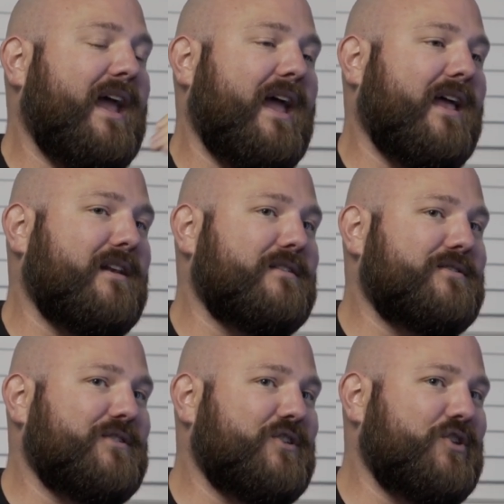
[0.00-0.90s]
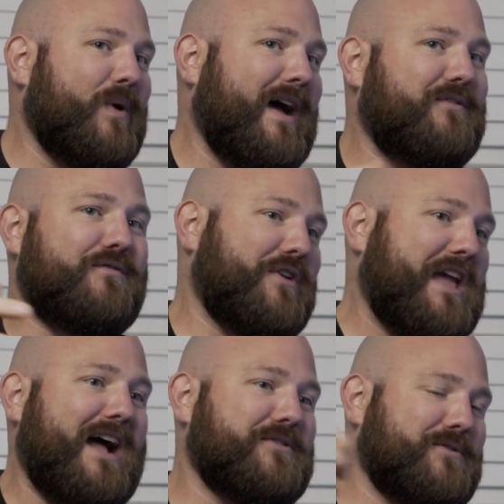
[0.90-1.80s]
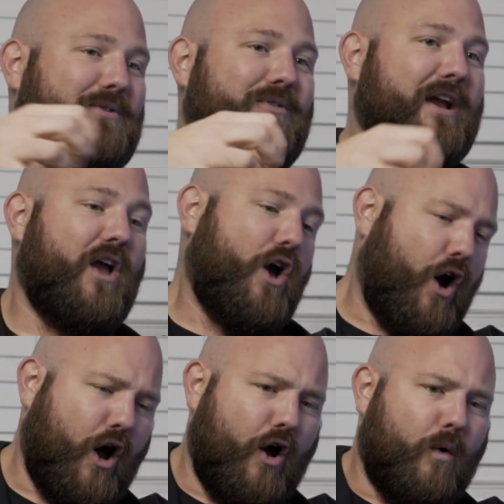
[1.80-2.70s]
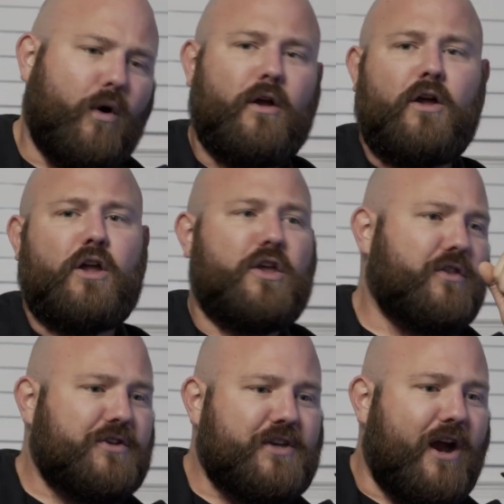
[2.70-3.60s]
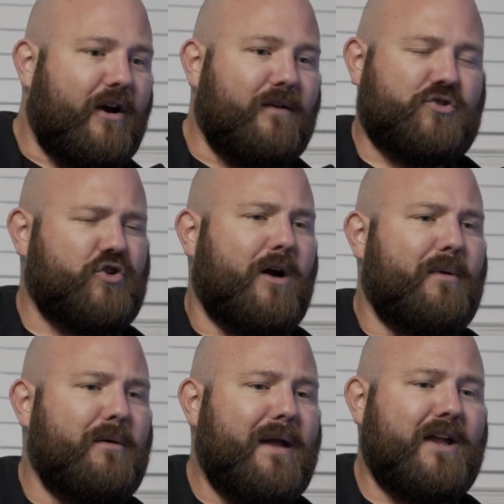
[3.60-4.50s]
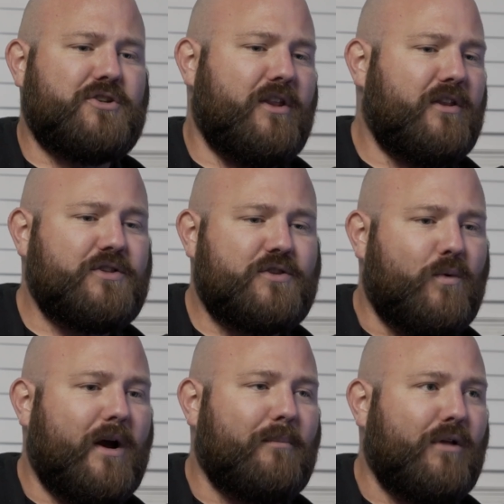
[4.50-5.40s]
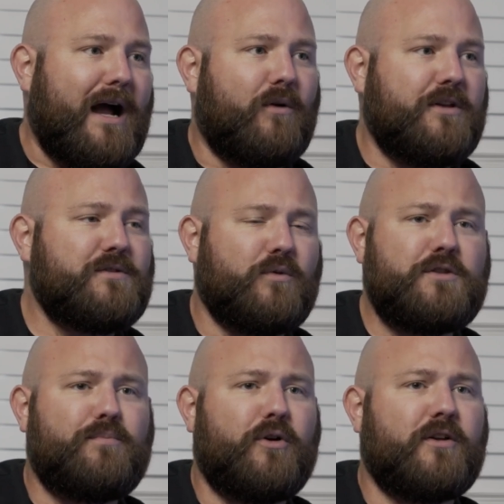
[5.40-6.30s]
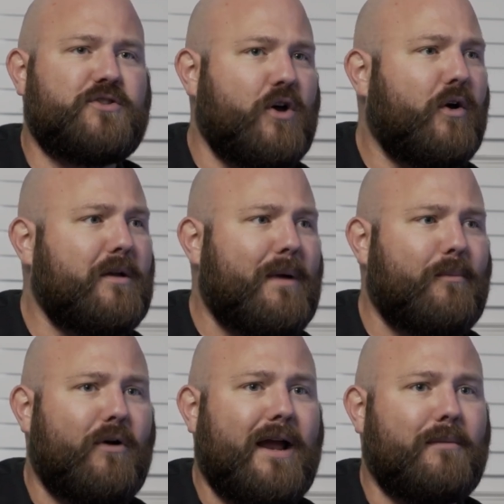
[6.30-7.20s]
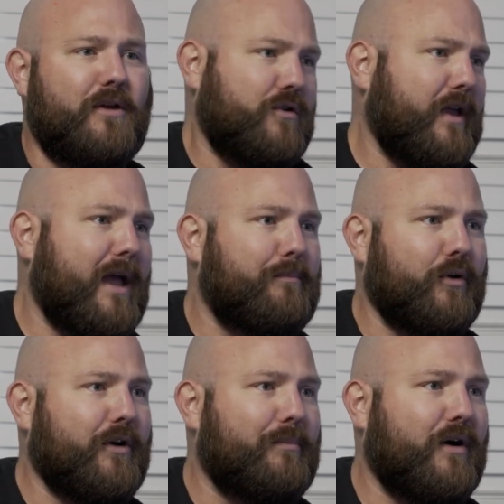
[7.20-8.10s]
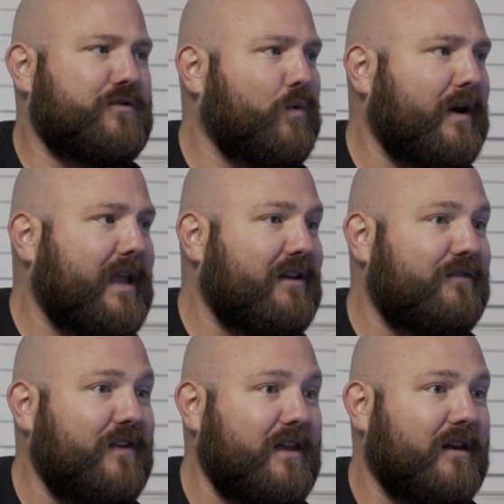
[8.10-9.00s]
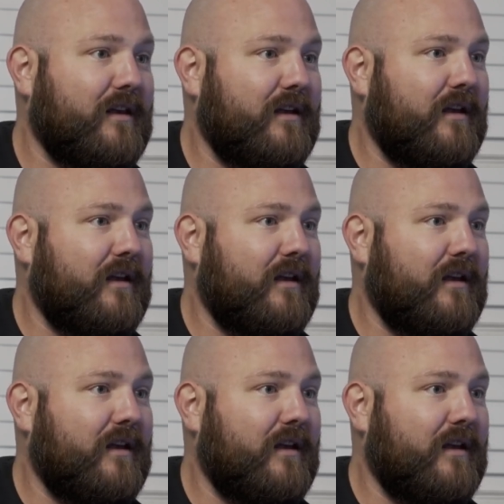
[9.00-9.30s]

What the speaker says: And you have different council, like, in this area of Strawberry Mansion, in this square block, let's put a zoning memorandum that you can't build above 28 feet,